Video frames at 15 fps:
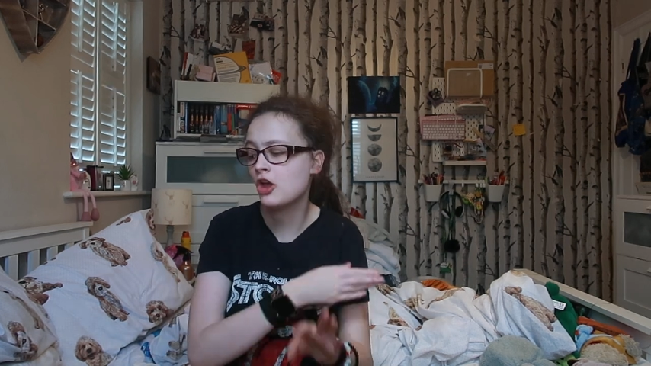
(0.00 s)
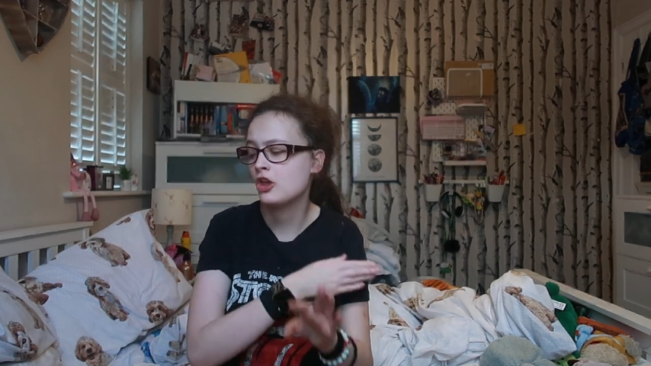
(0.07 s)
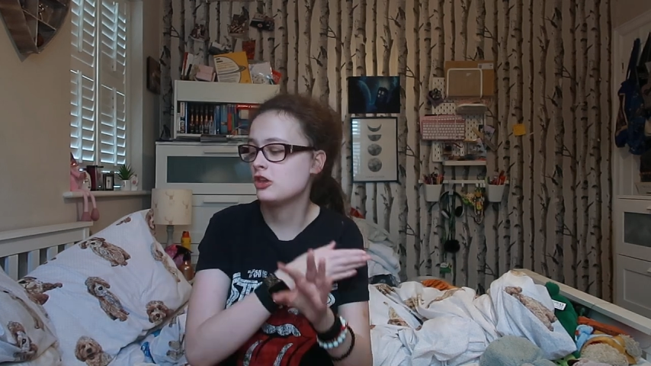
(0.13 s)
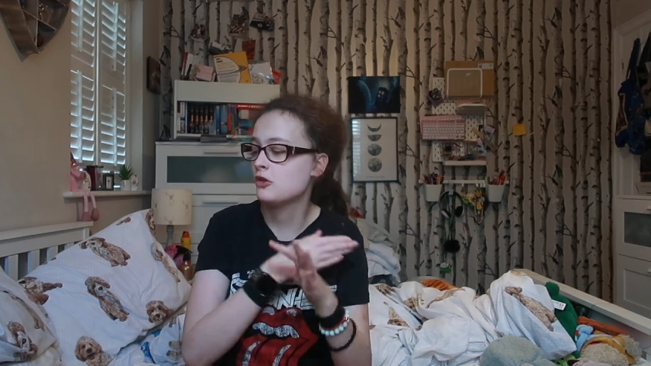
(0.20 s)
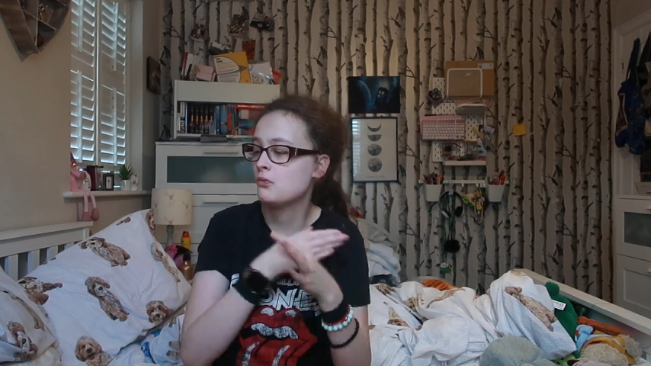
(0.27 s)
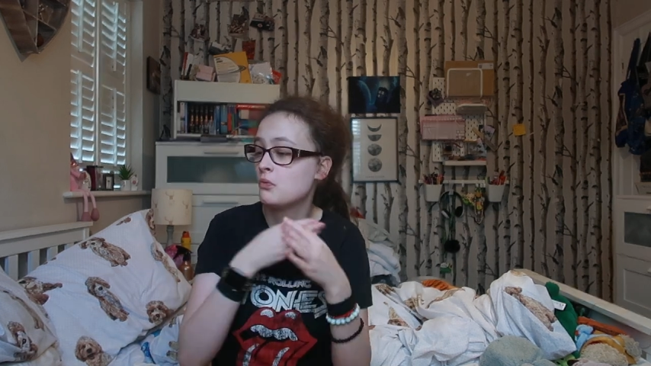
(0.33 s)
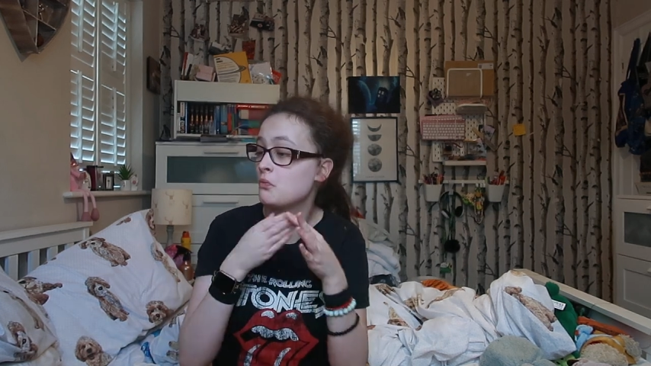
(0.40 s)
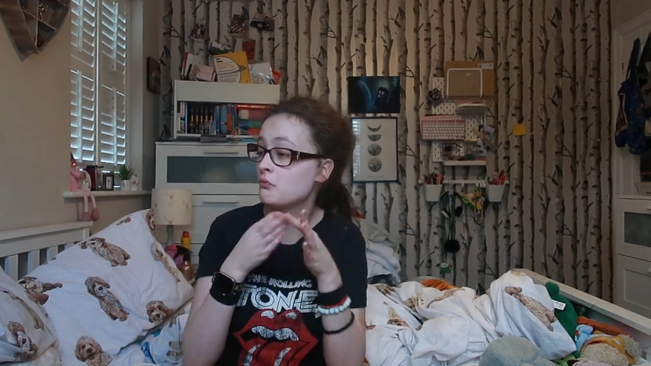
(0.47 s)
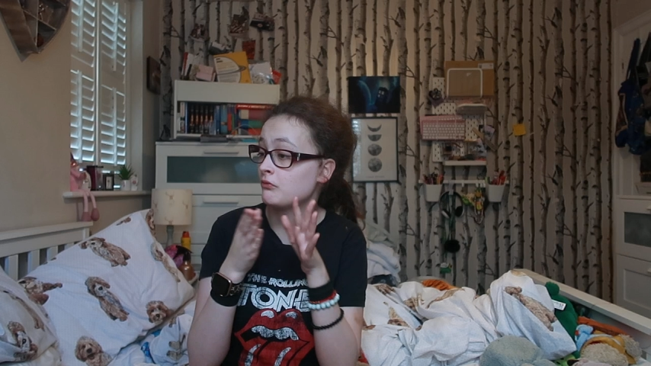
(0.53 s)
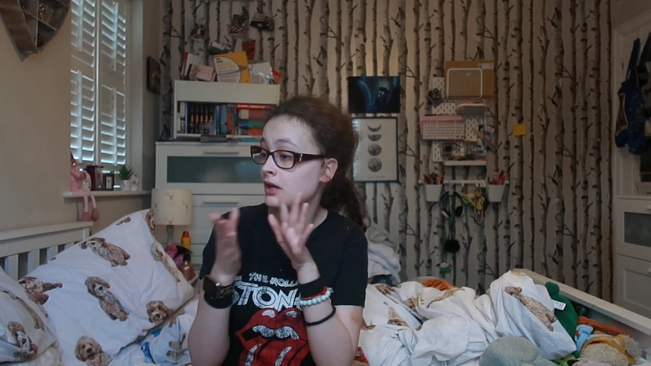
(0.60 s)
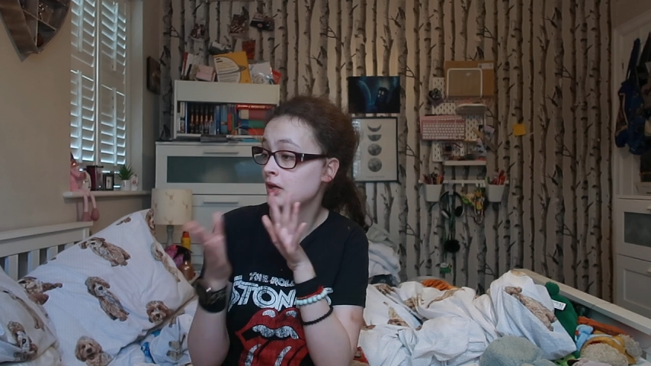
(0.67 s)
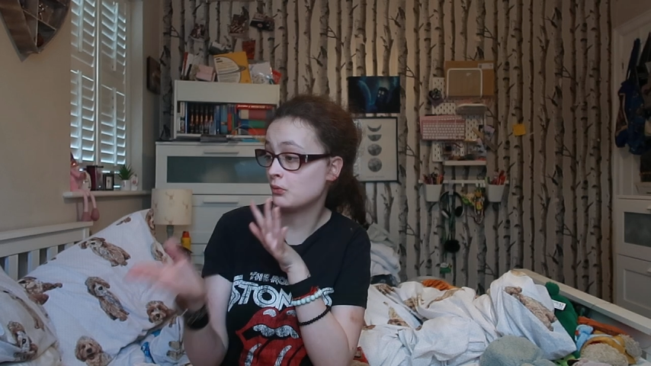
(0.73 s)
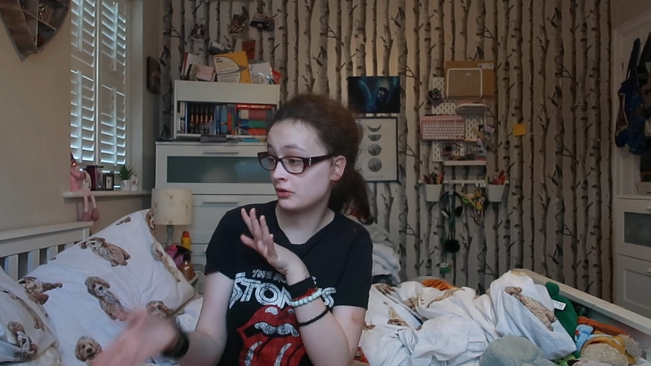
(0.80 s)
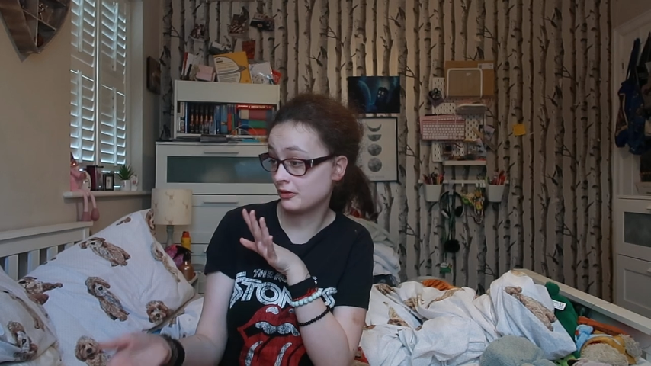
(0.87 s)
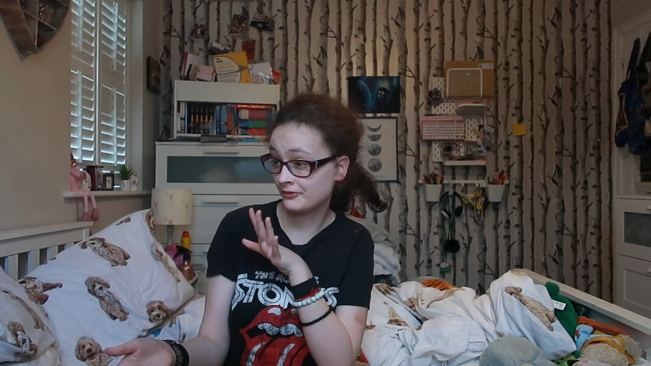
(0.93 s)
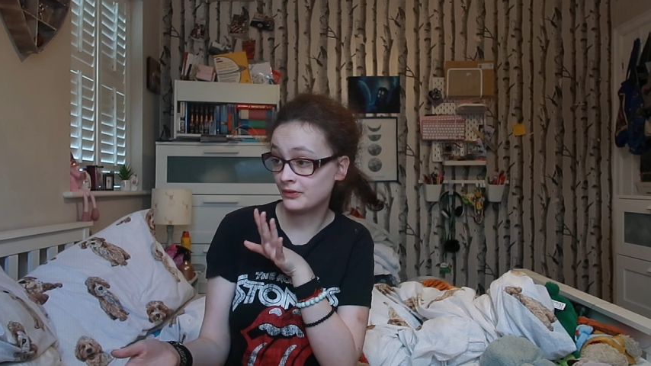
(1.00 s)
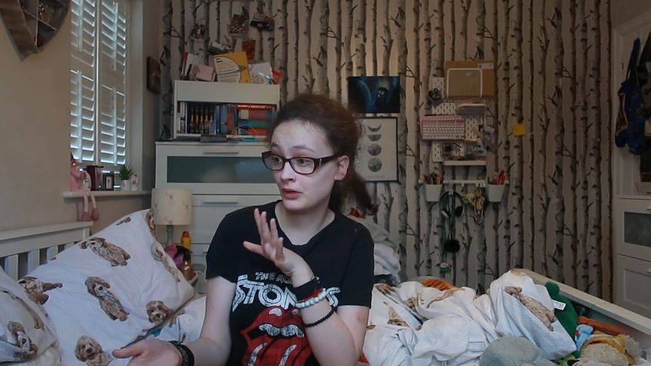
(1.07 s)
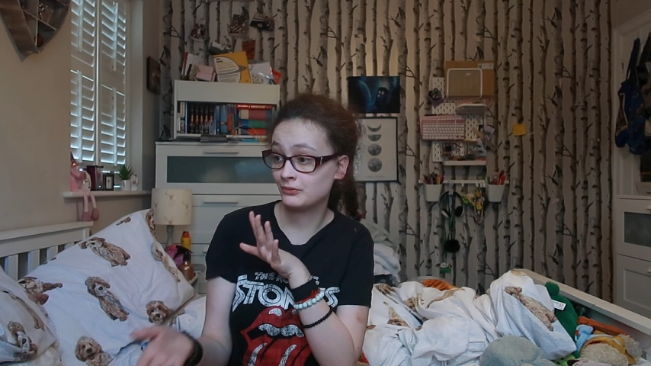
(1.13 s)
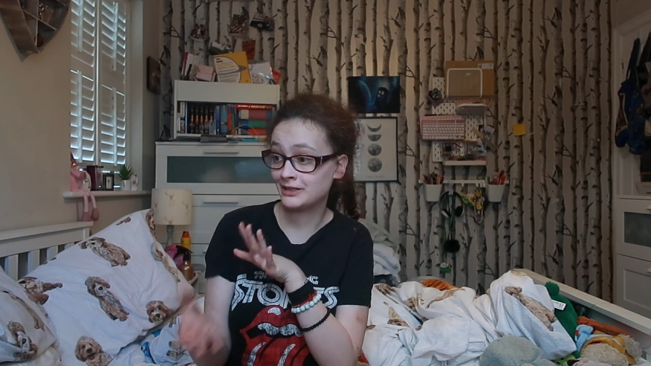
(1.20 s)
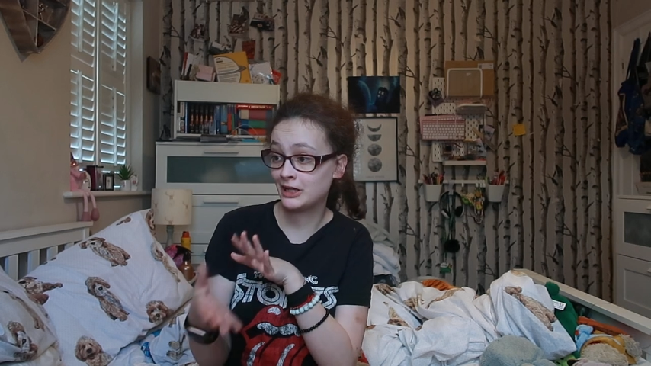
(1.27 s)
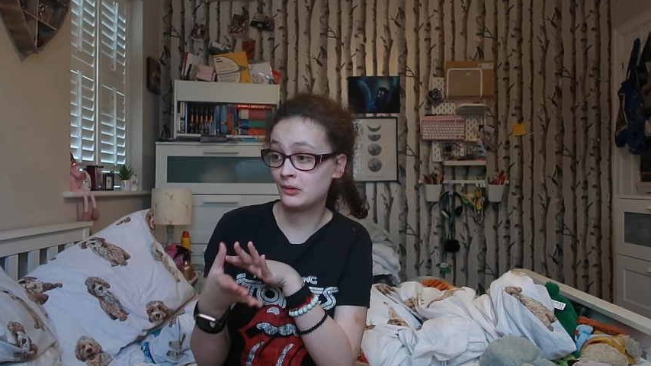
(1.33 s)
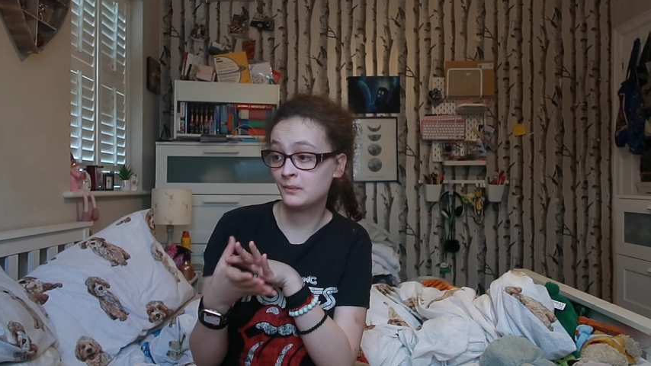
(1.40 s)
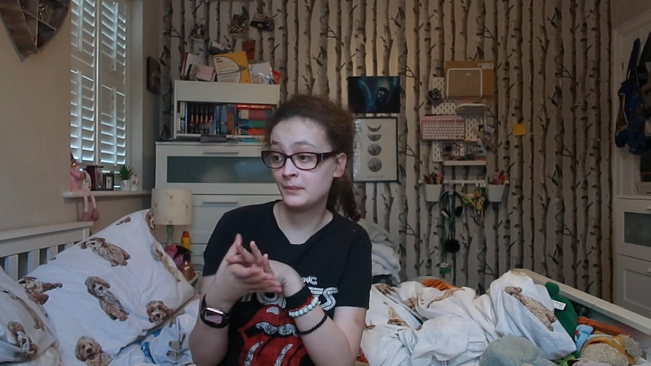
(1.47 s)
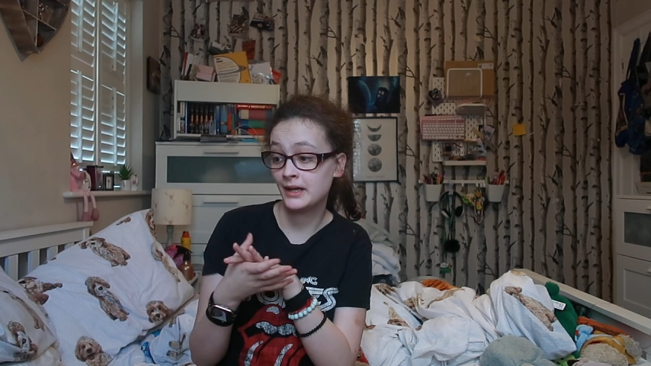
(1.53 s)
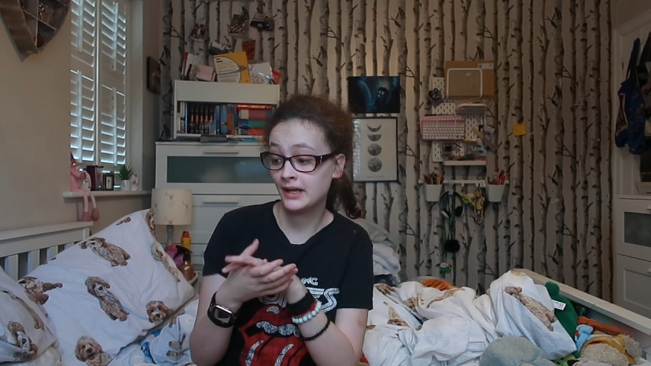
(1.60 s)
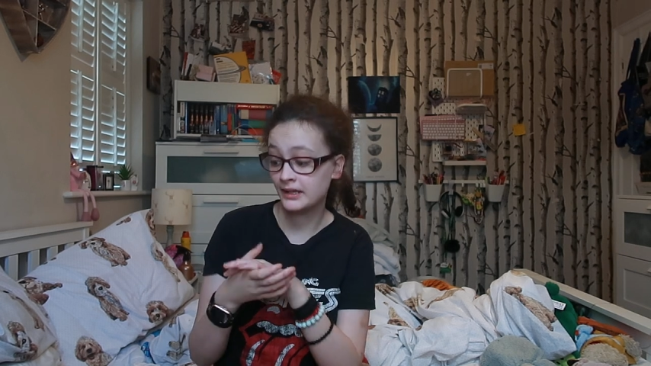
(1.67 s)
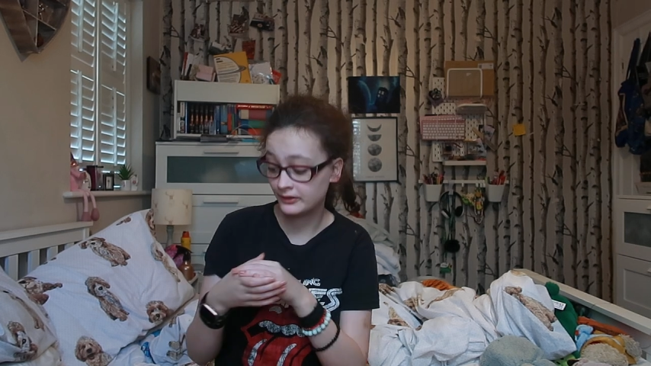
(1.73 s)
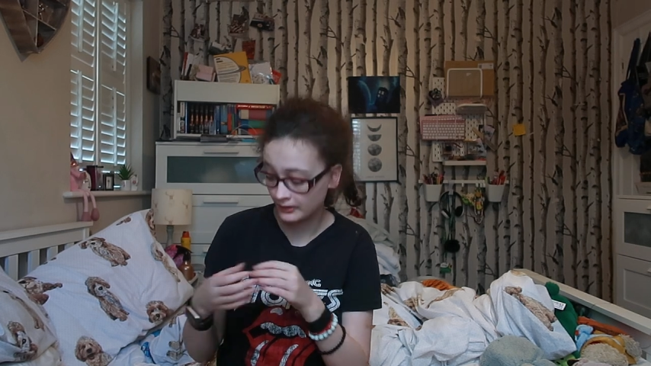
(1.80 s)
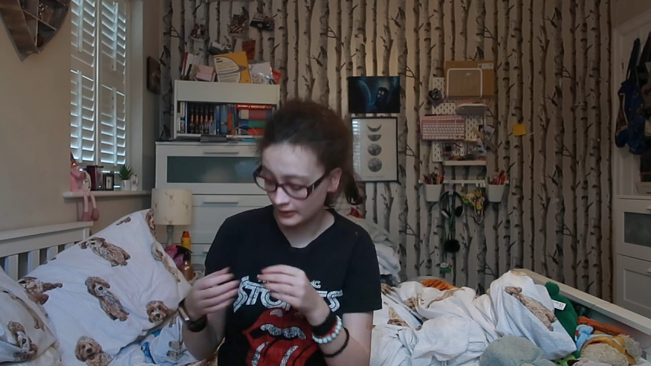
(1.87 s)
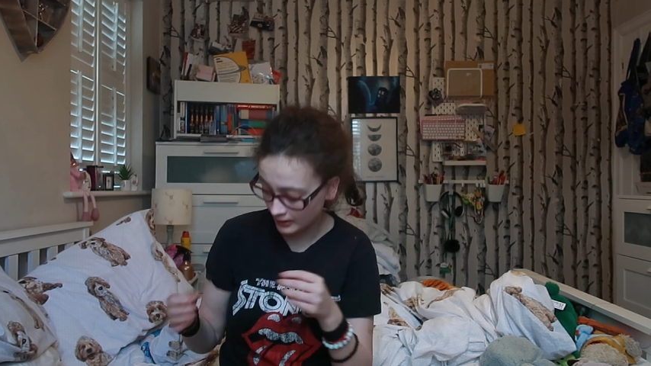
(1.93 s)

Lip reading: you wouldn't really want a fold-out bed.